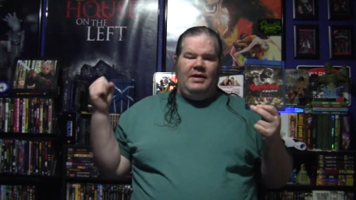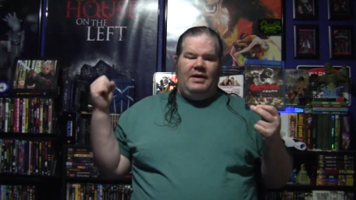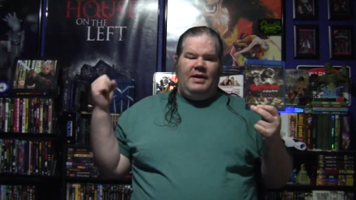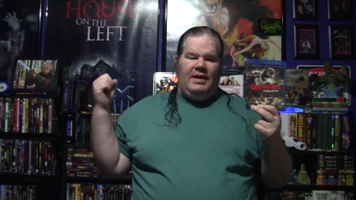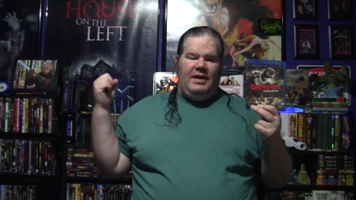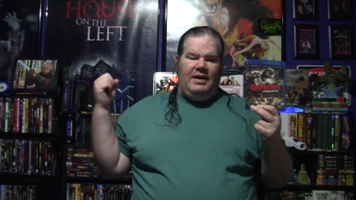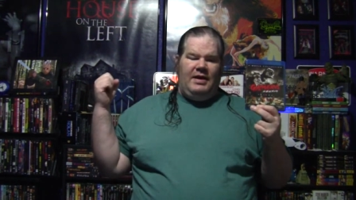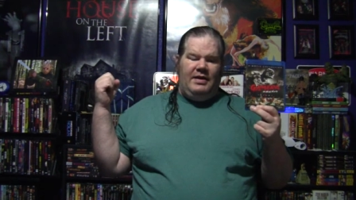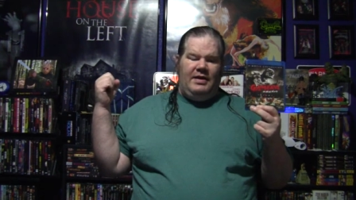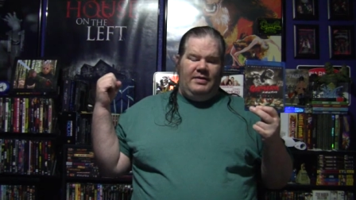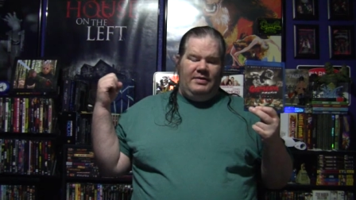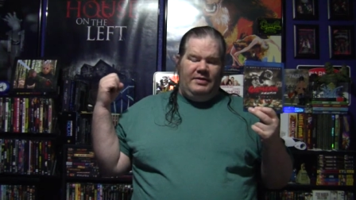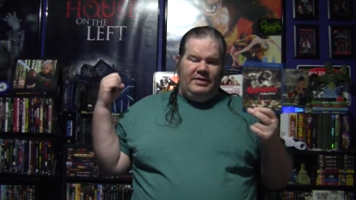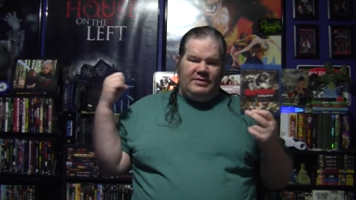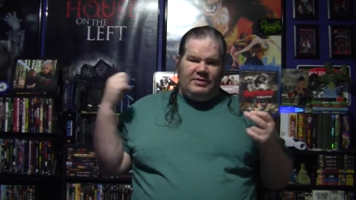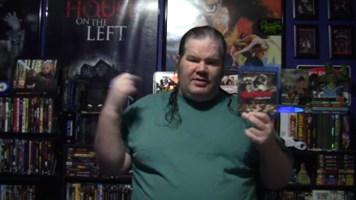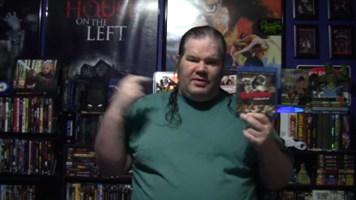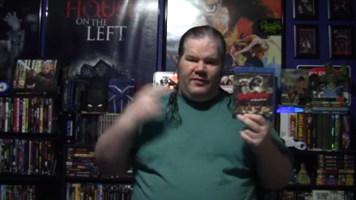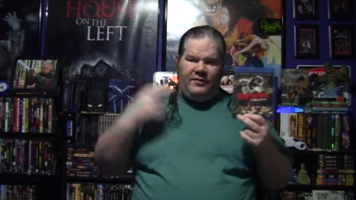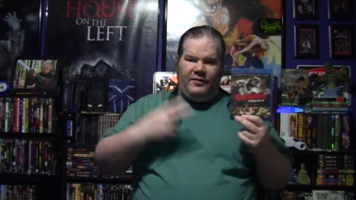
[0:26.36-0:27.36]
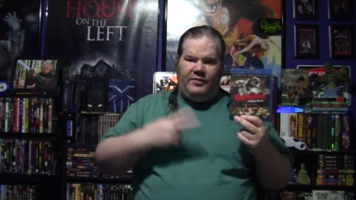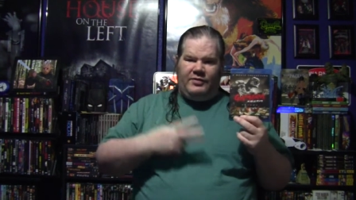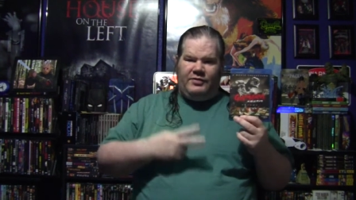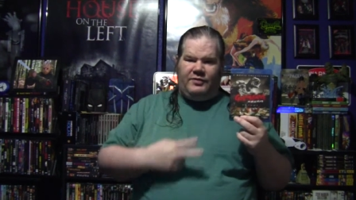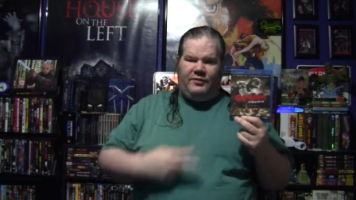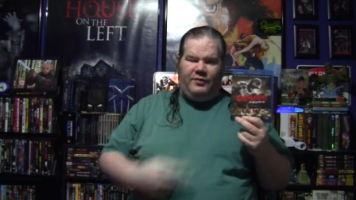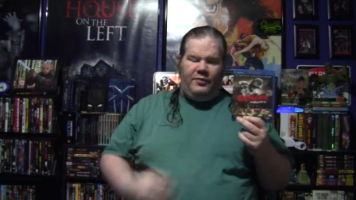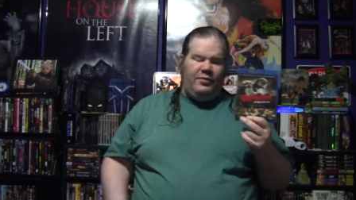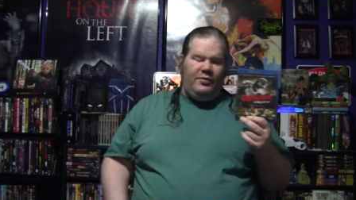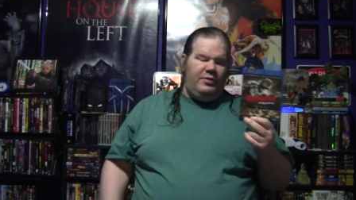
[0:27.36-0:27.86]
And these are the
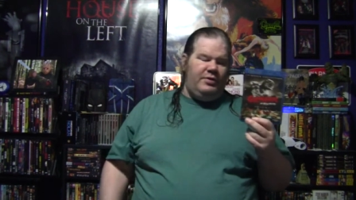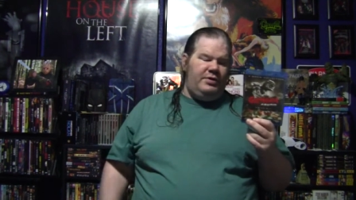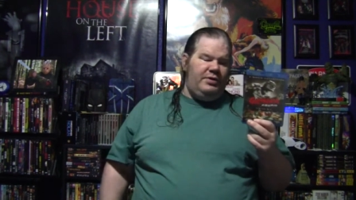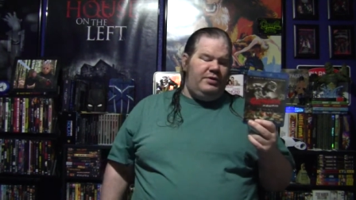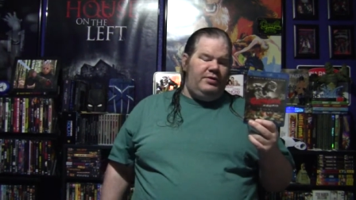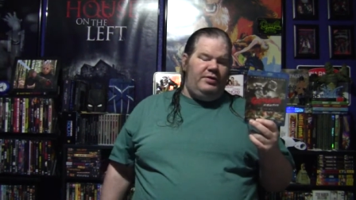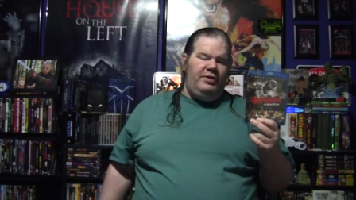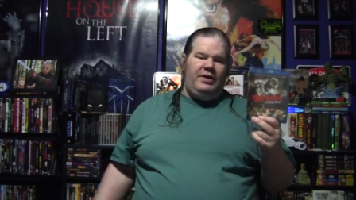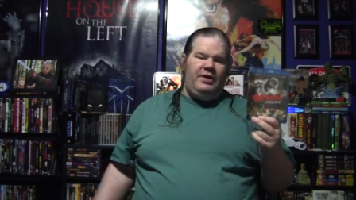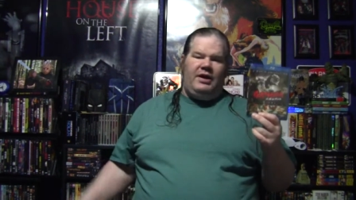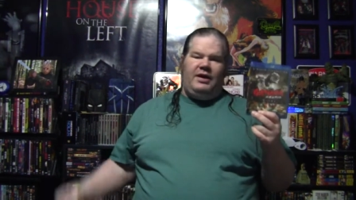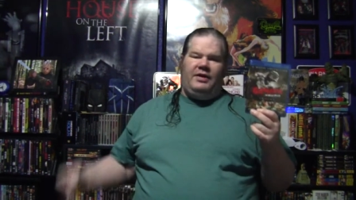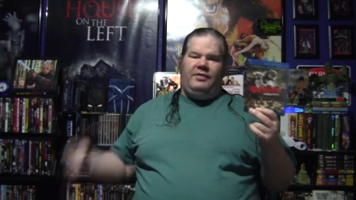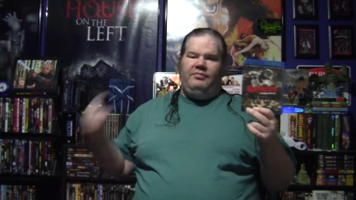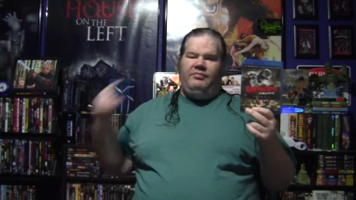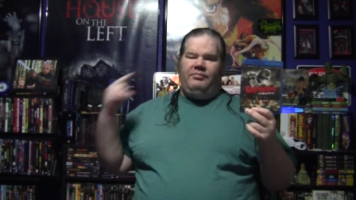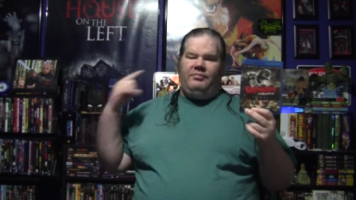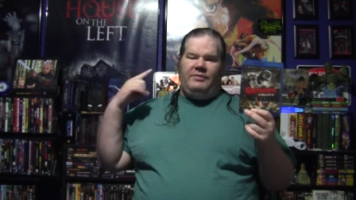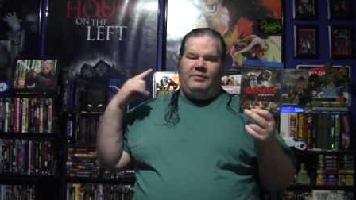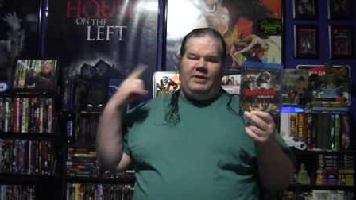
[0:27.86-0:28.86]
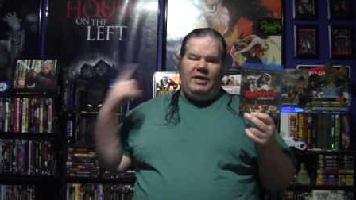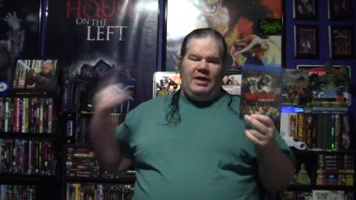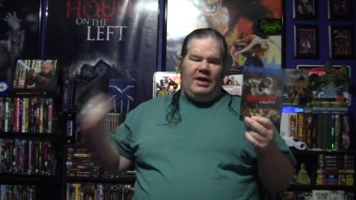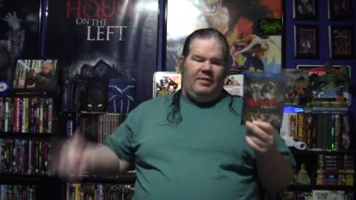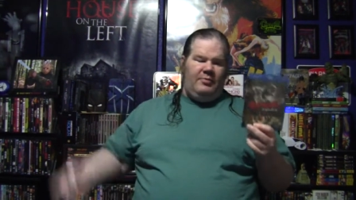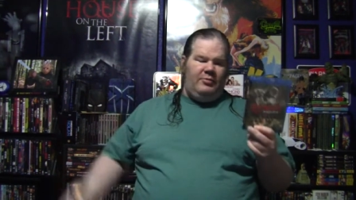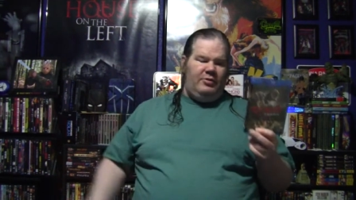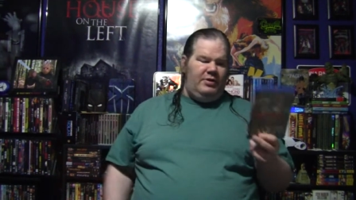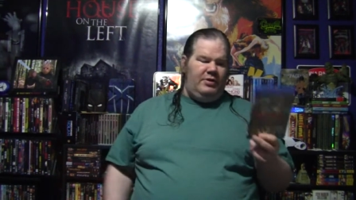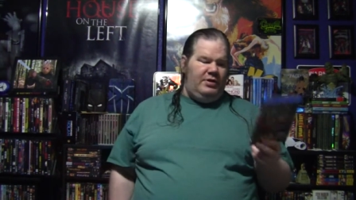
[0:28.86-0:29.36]
first four. You got
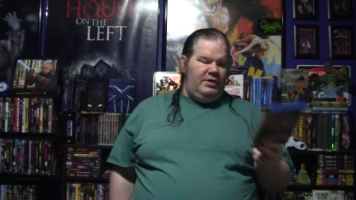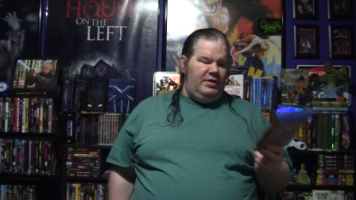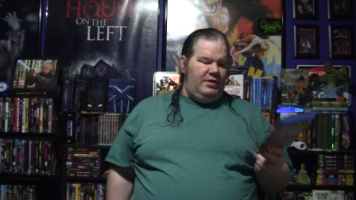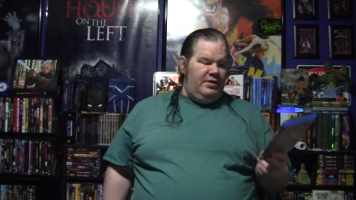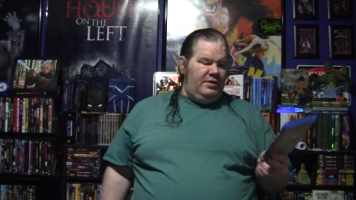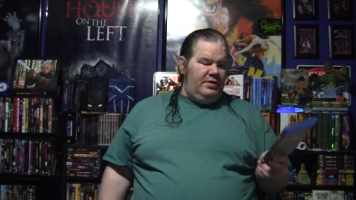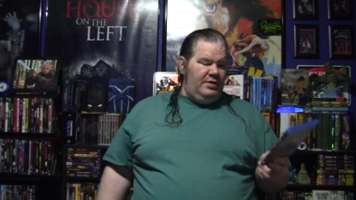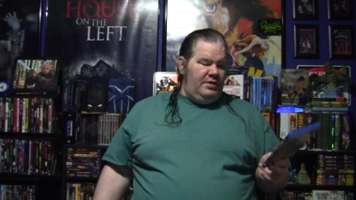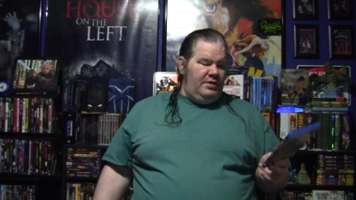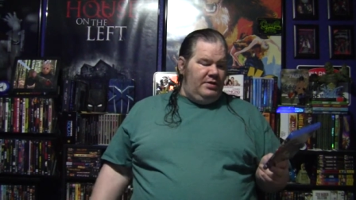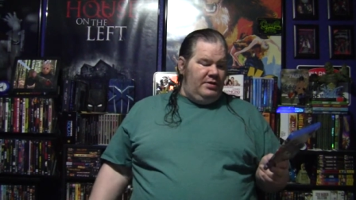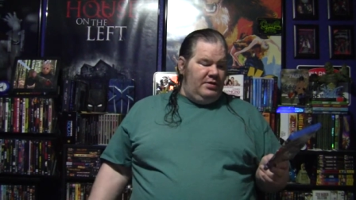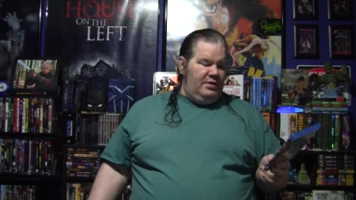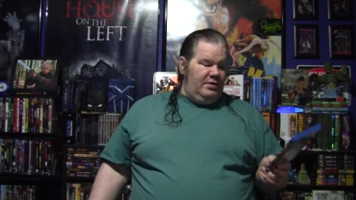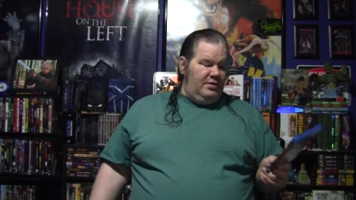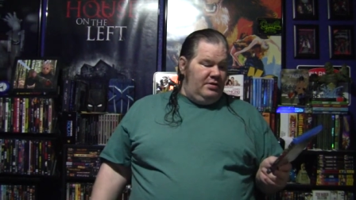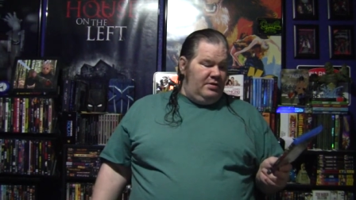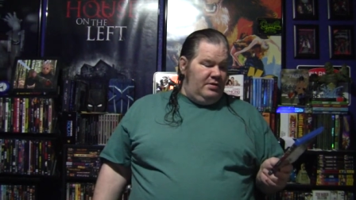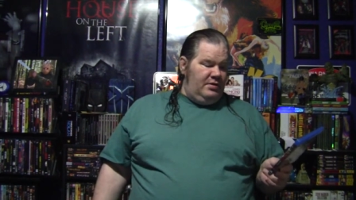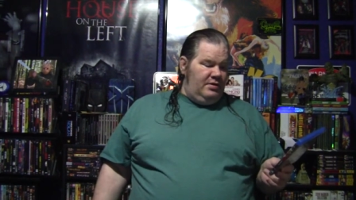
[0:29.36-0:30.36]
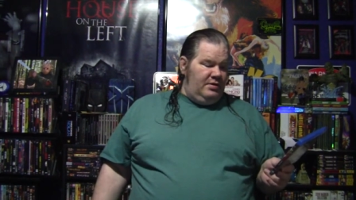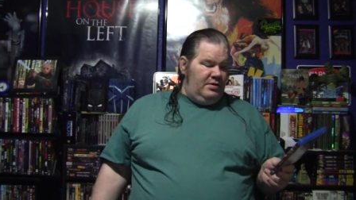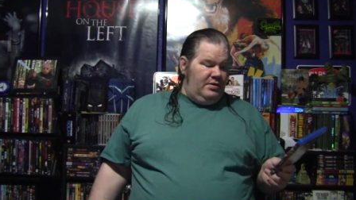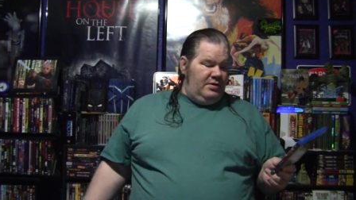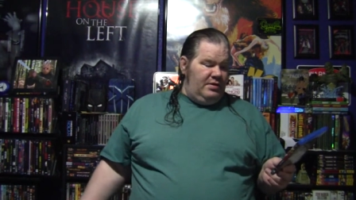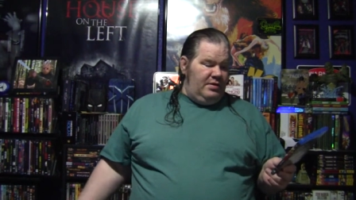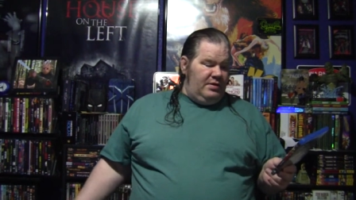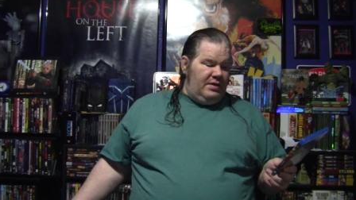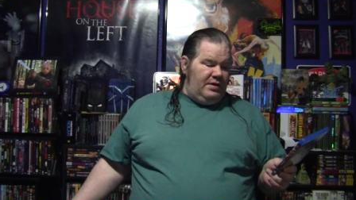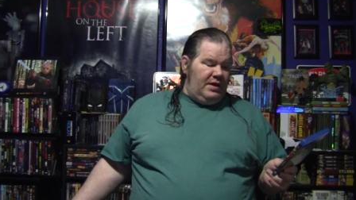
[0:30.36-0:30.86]
Gamera
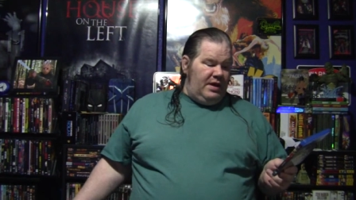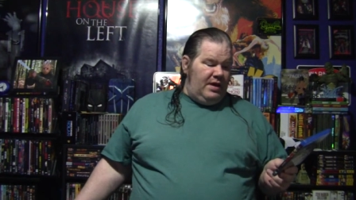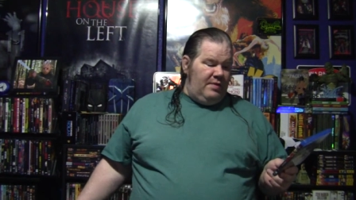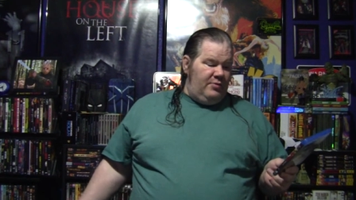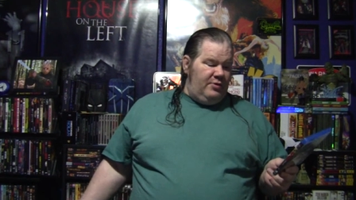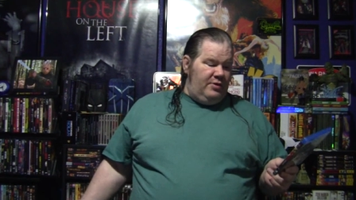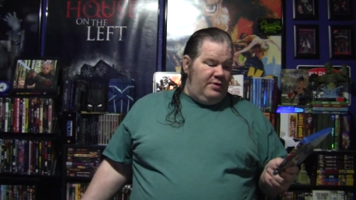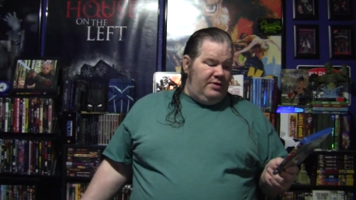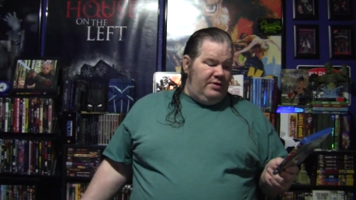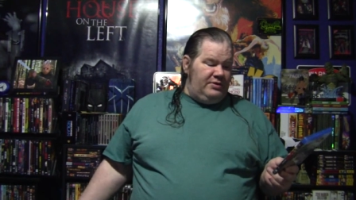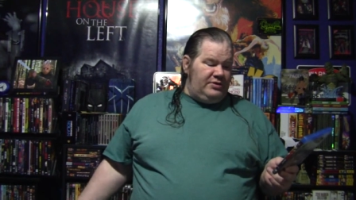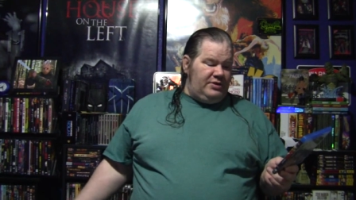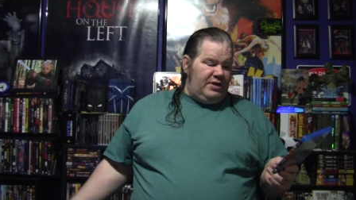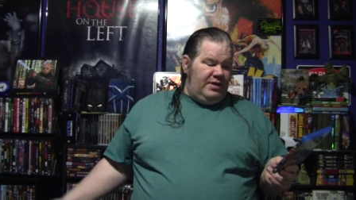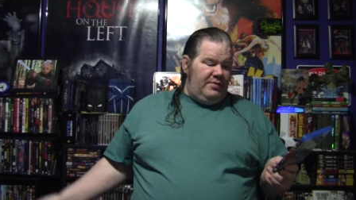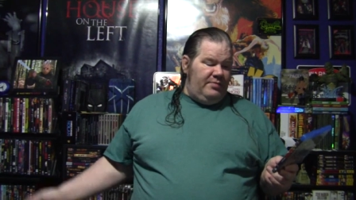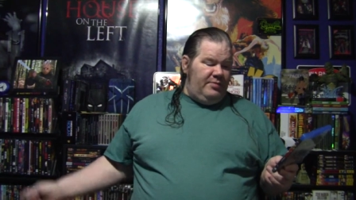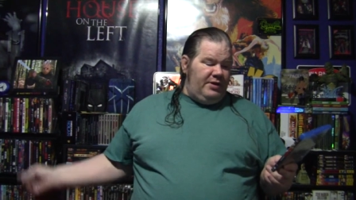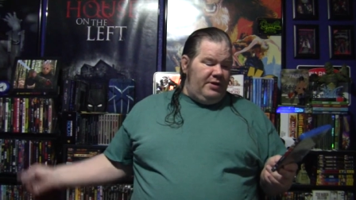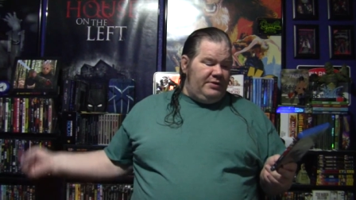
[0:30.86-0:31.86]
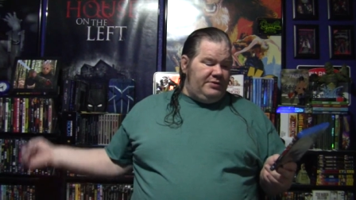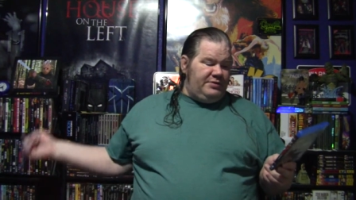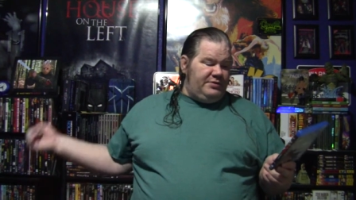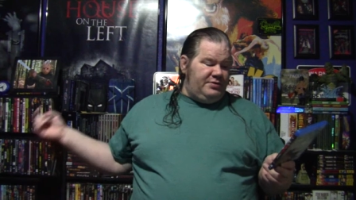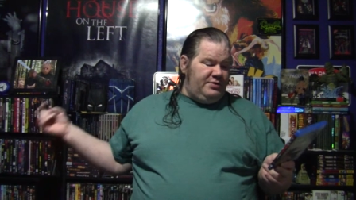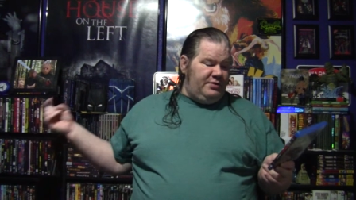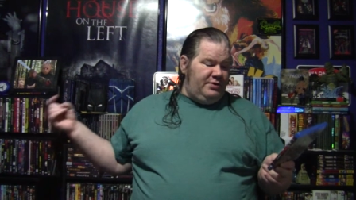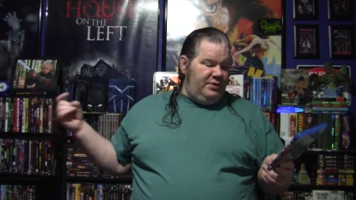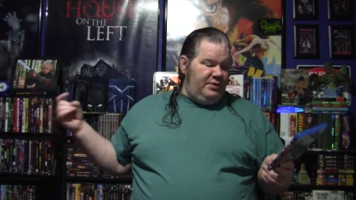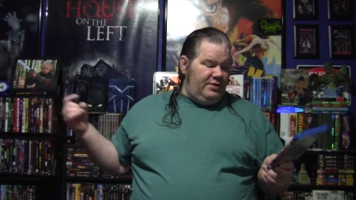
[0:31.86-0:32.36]
the Giant
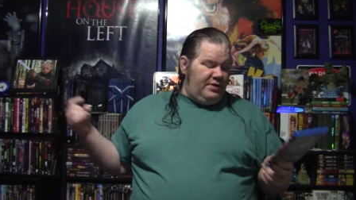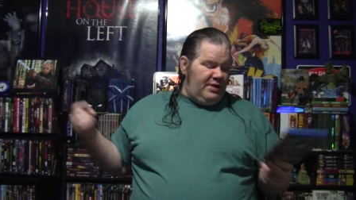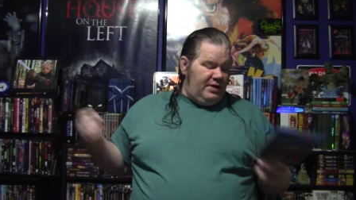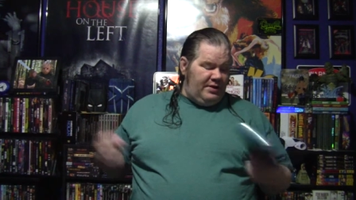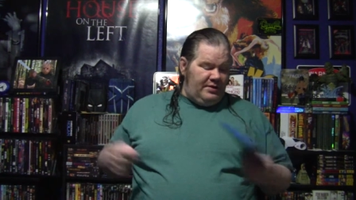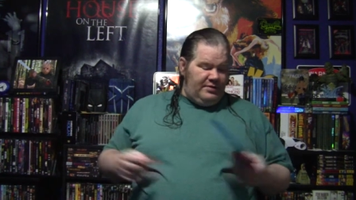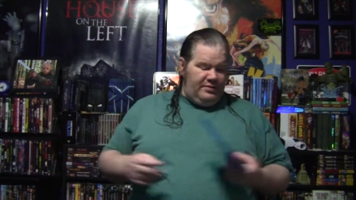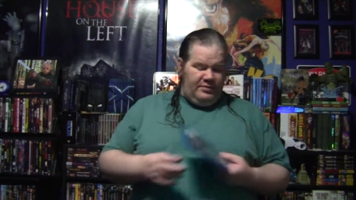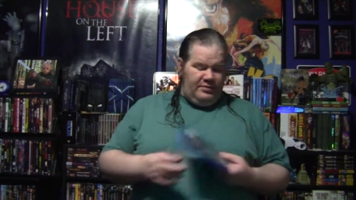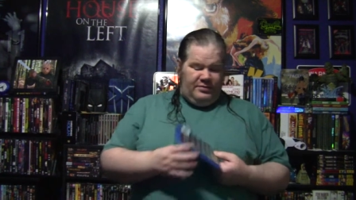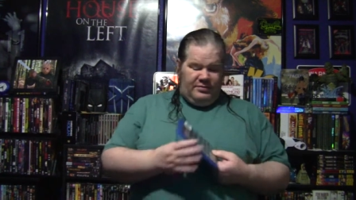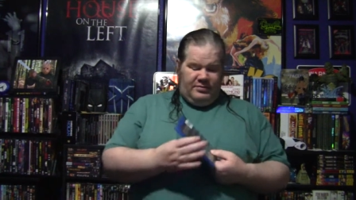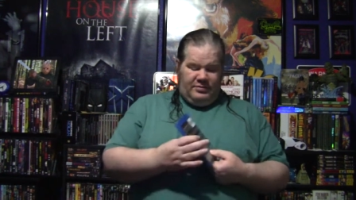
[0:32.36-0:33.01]
Monster. You got...